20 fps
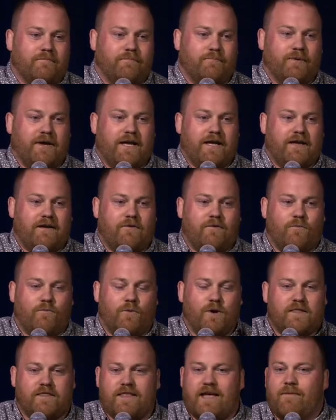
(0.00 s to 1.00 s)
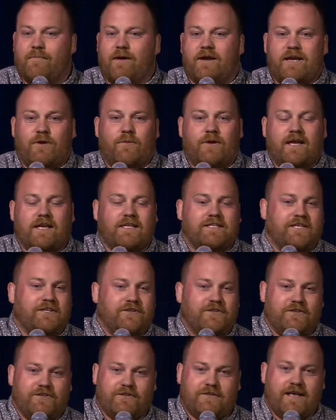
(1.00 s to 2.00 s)
But with that money, we can
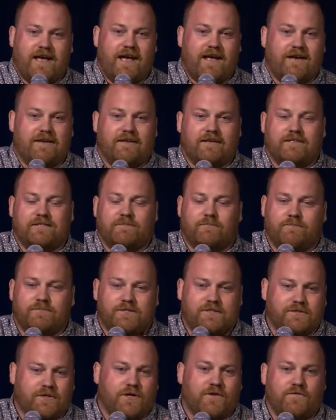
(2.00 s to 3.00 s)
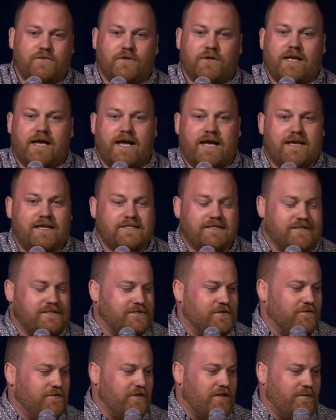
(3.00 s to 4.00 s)
continue to do that and just serve you guys and
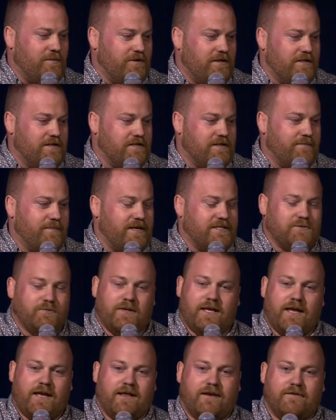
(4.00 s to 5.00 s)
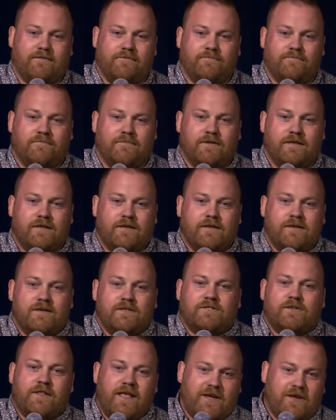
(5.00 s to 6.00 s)
serve the community the best we can.
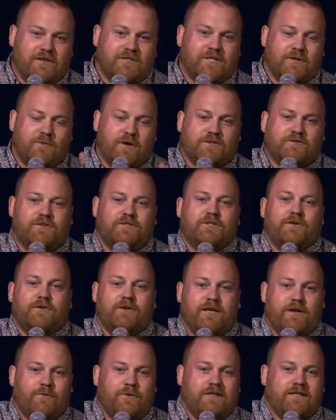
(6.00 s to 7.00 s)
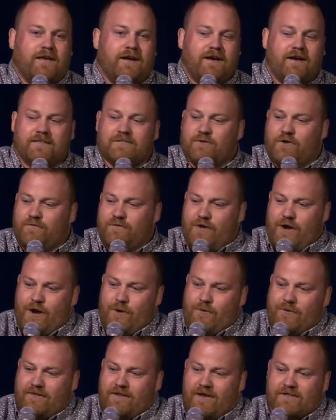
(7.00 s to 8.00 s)
So thank you so much for tuning in with us, or if you're
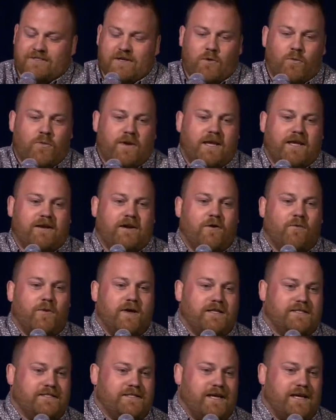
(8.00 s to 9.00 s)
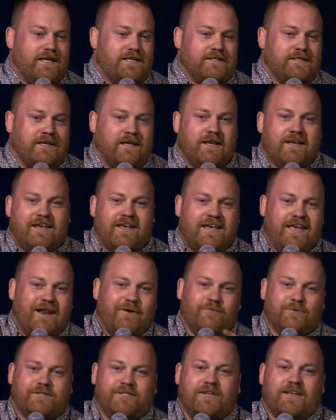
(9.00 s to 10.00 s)
here with us on Weekend on Wednesdays, and
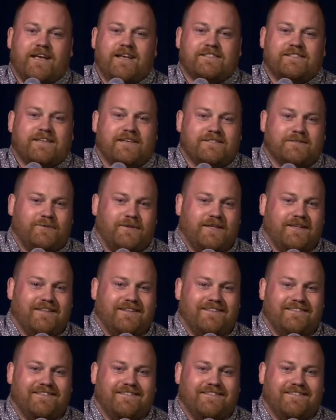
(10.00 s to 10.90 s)
we'll see you guys next week.